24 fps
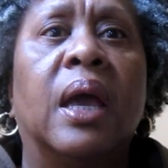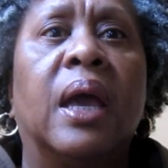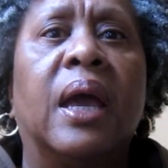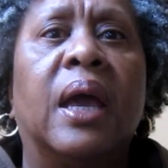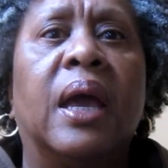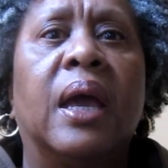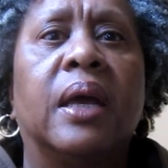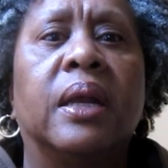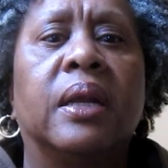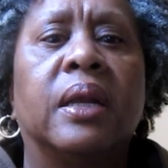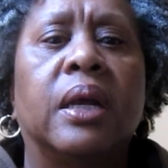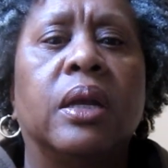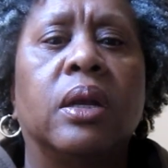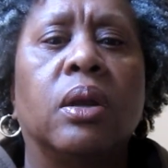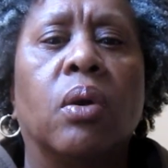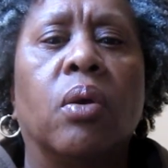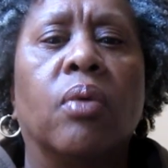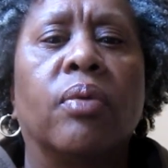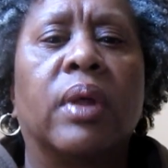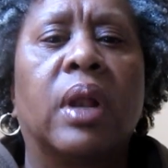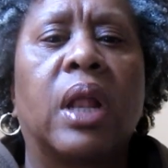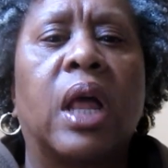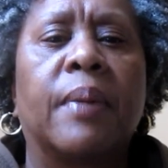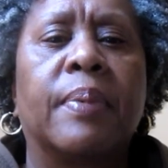and I
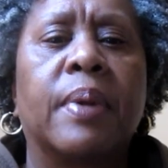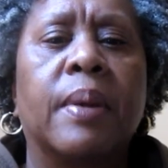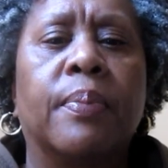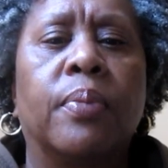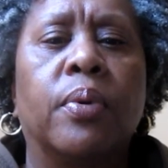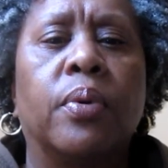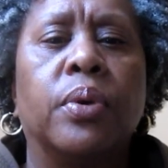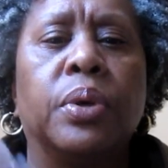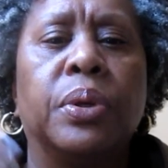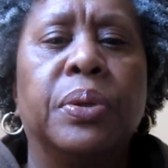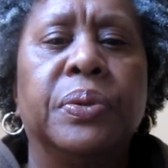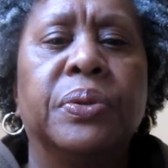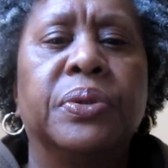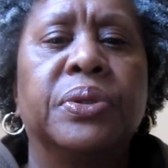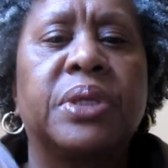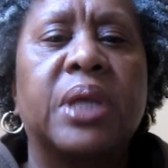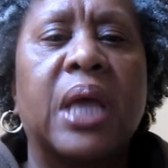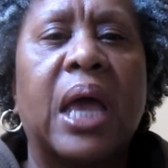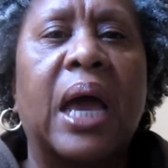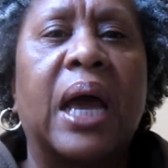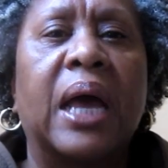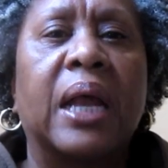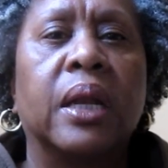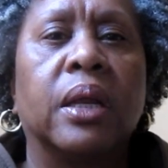know that a lot of people who use
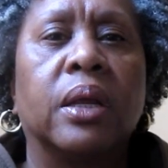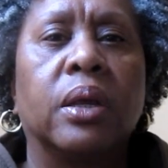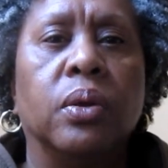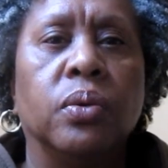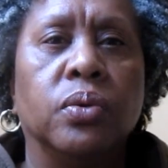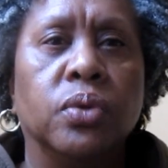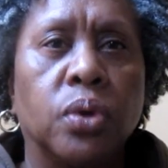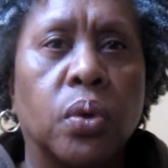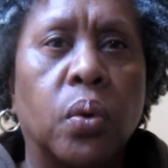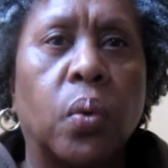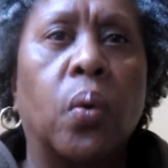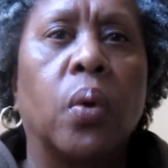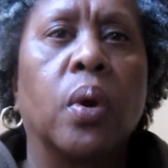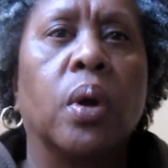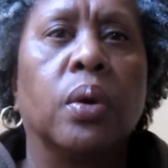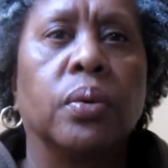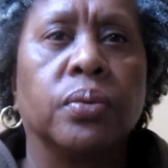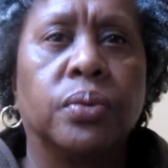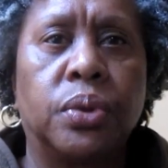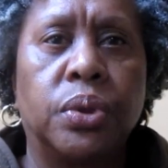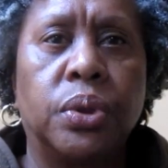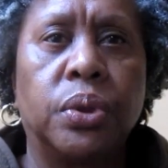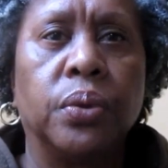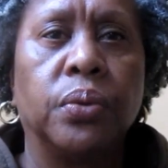that use an oil
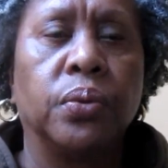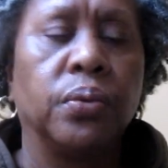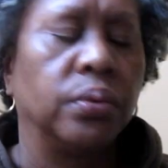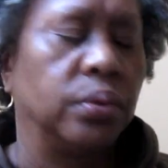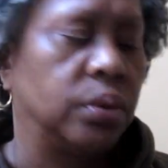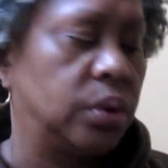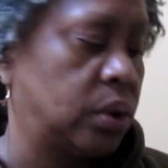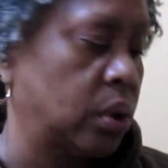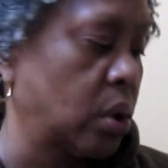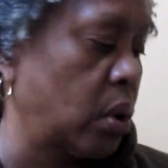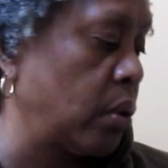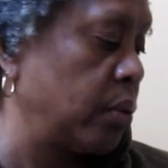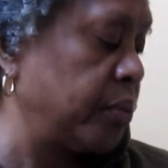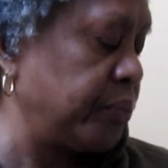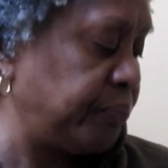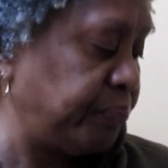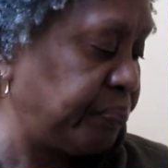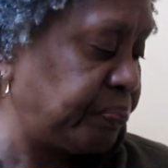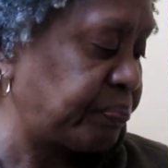too. So